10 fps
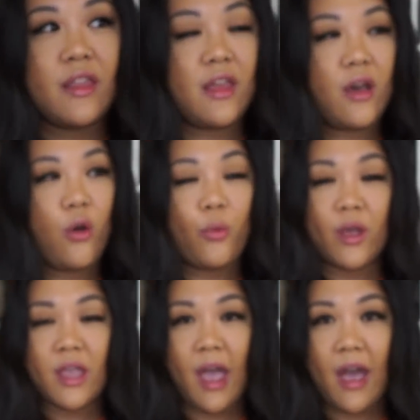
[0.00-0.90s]
the
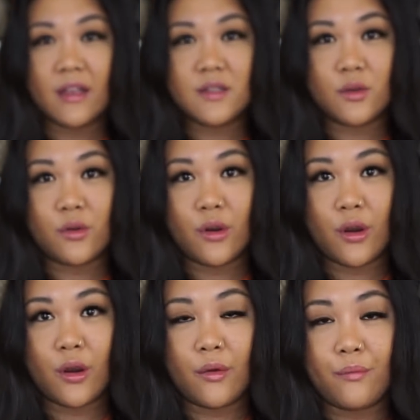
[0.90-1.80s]
Hawaii
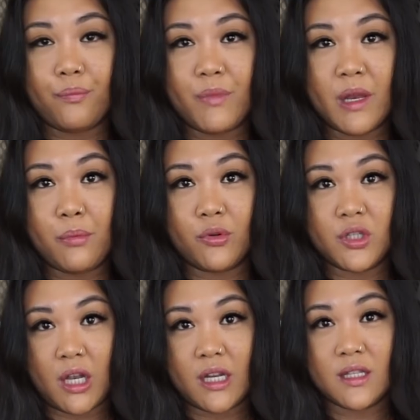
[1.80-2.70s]
Azure mini
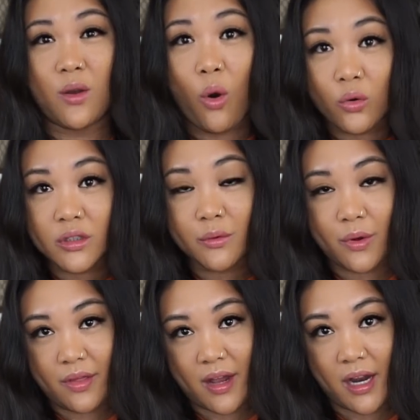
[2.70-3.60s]
pochette is the only
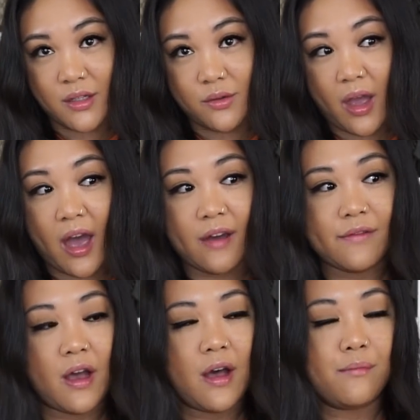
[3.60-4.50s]
one that I do
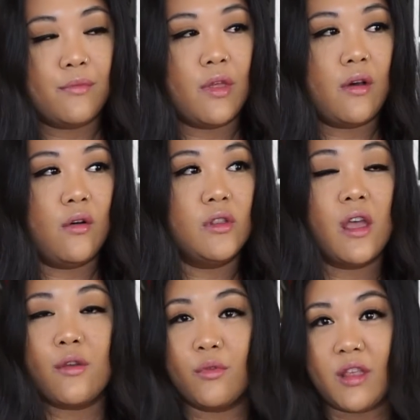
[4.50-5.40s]
have. The only
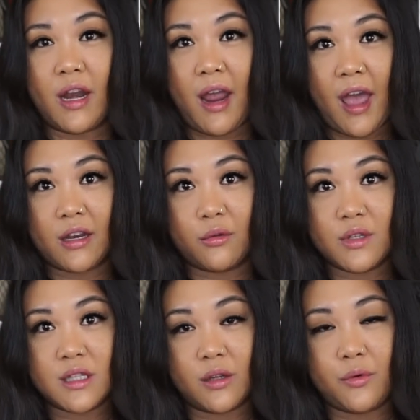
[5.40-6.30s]
other one that I added
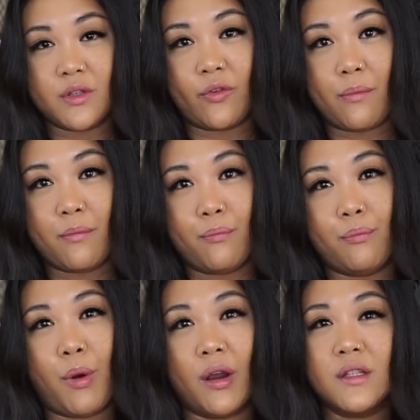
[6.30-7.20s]
recently was from
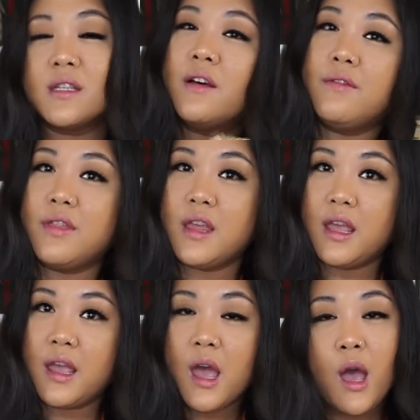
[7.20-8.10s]
parts of
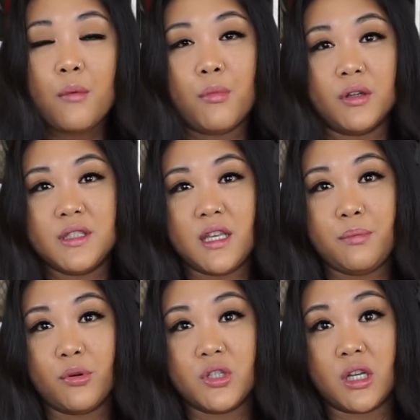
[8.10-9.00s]
the multi
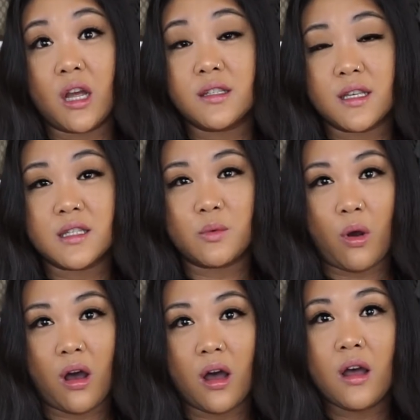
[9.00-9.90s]
pochette
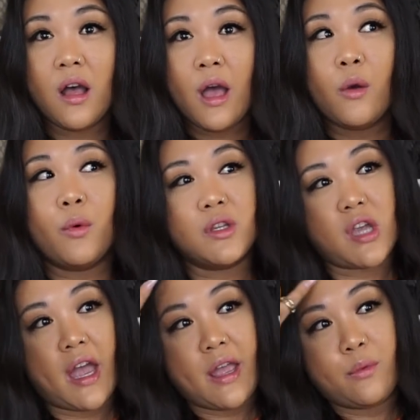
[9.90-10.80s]
accessoire, which
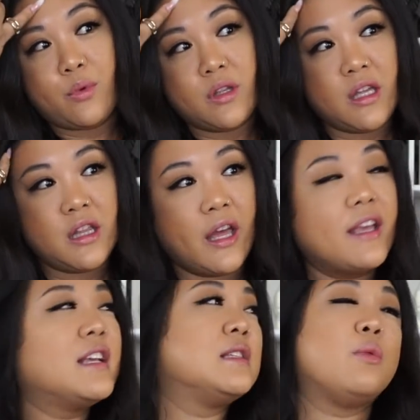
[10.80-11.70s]
I really
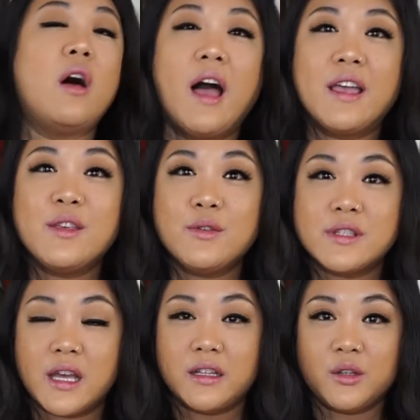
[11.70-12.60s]
like as well. I use
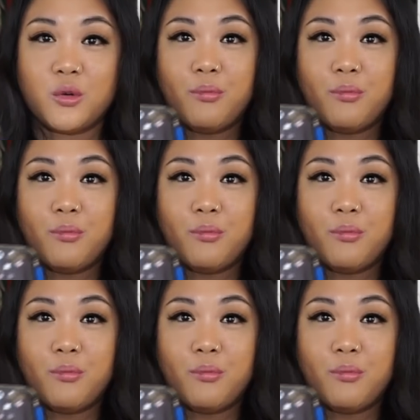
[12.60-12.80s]
that little